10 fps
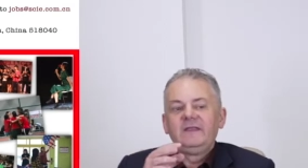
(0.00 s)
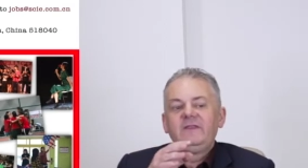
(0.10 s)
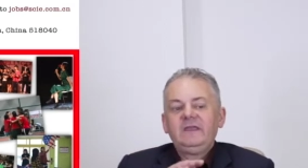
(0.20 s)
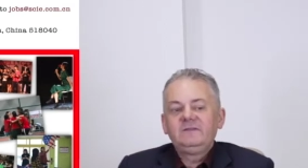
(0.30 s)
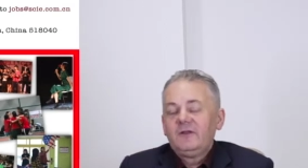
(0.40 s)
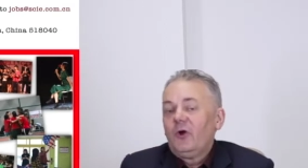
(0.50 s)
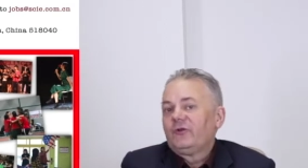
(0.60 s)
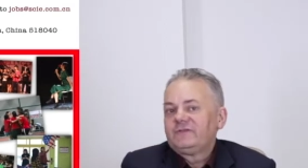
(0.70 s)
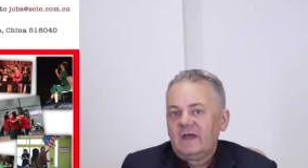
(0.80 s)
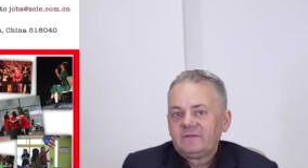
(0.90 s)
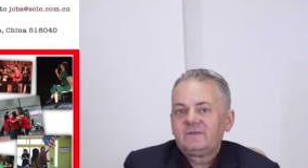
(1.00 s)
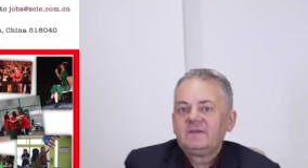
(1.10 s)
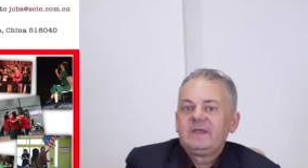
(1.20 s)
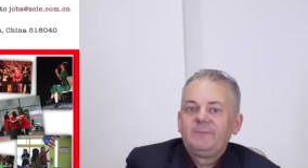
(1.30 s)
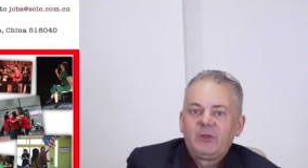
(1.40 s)
These are not just the
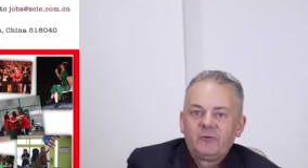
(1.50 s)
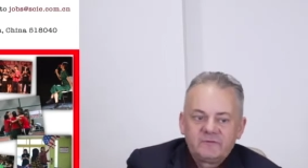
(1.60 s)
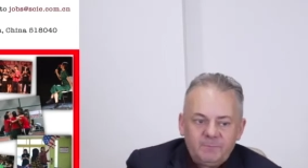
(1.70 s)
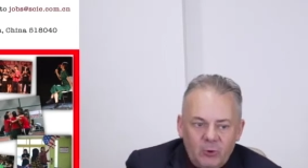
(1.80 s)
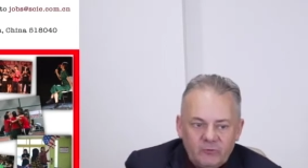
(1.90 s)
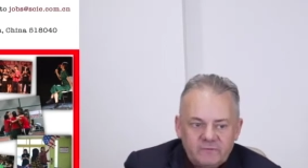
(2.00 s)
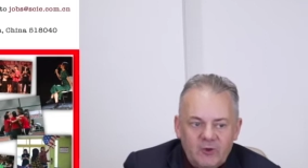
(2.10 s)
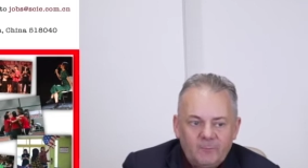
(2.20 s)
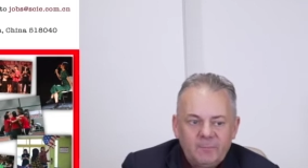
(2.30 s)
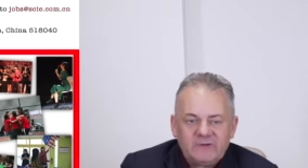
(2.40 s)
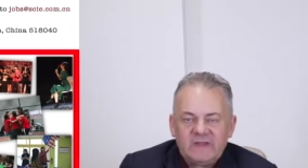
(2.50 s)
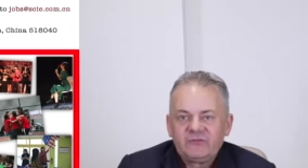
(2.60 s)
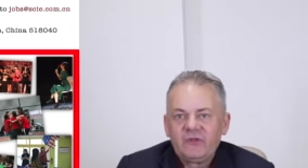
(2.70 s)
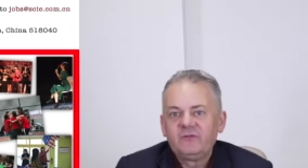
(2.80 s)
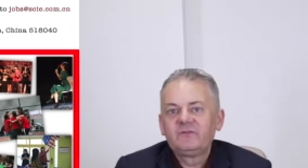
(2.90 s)
typical sports
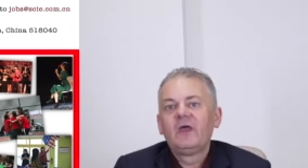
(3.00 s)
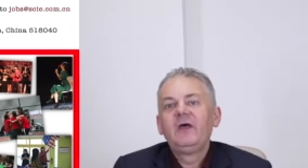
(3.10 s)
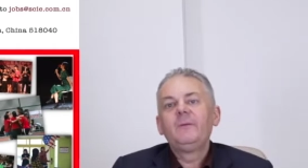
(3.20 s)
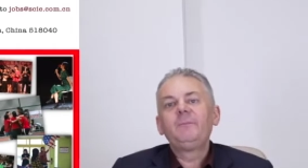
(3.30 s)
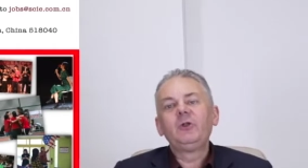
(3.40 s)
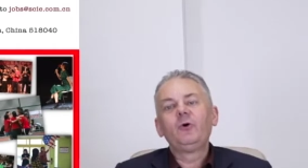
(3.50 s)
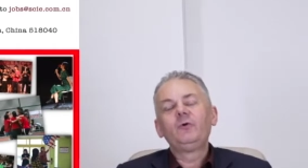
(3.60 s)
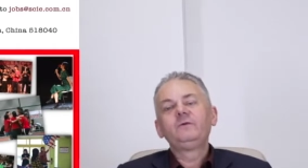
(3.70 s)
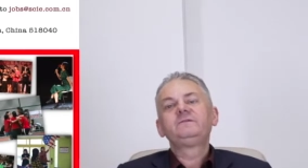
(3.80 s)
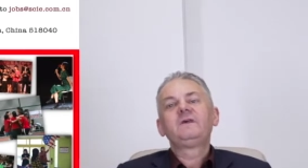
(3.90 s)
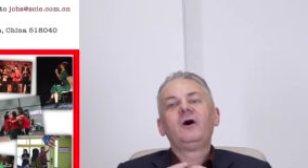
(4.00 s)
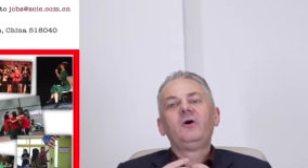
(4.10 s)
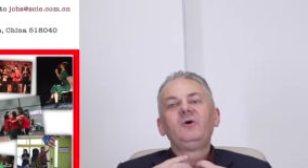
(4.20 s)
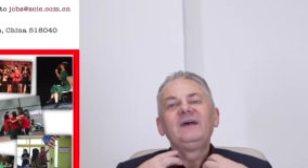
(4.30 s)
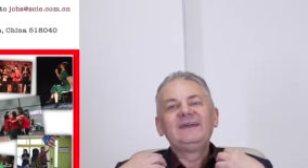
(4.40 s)
competitions, but
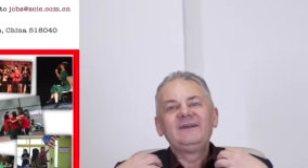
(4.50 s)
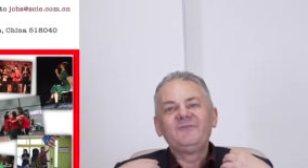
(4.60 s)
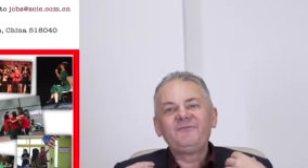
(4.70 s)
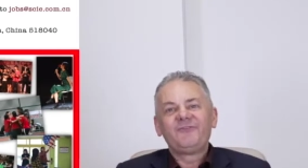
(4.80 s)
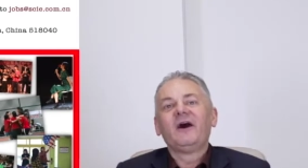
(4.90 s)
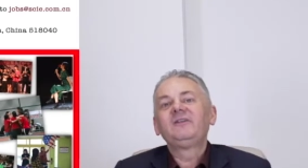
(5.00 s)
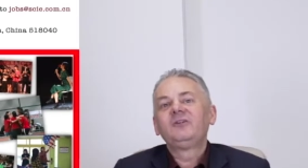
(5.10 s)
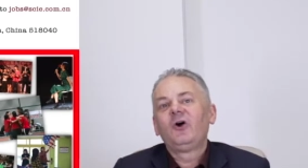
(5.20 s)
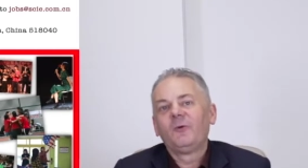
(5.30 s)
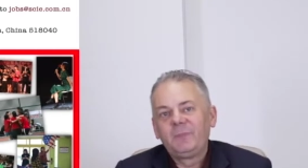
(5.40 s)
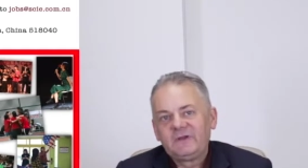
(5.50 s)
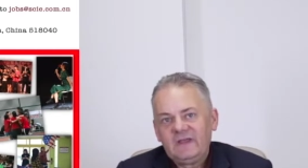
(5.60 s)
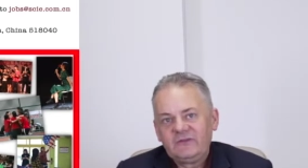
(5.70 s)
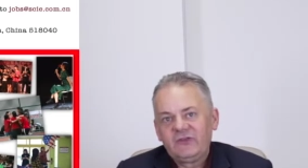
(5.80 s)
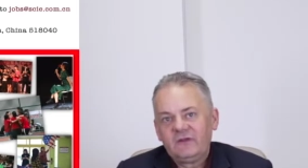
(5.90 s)
also fun
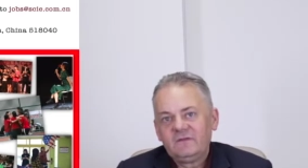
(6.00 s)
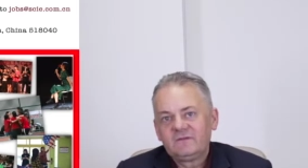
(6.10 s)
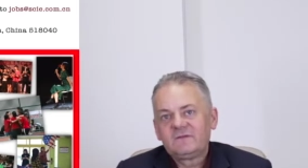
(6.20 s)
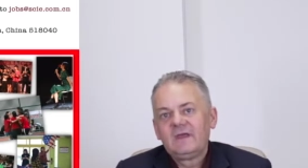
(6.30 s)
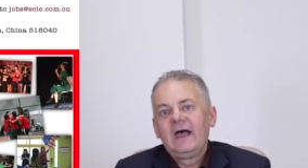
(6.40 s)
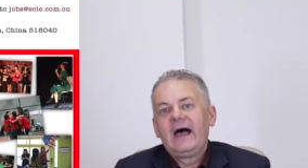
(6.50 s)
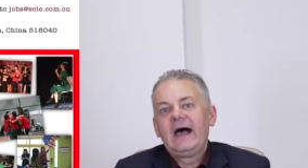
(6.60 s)
competitions.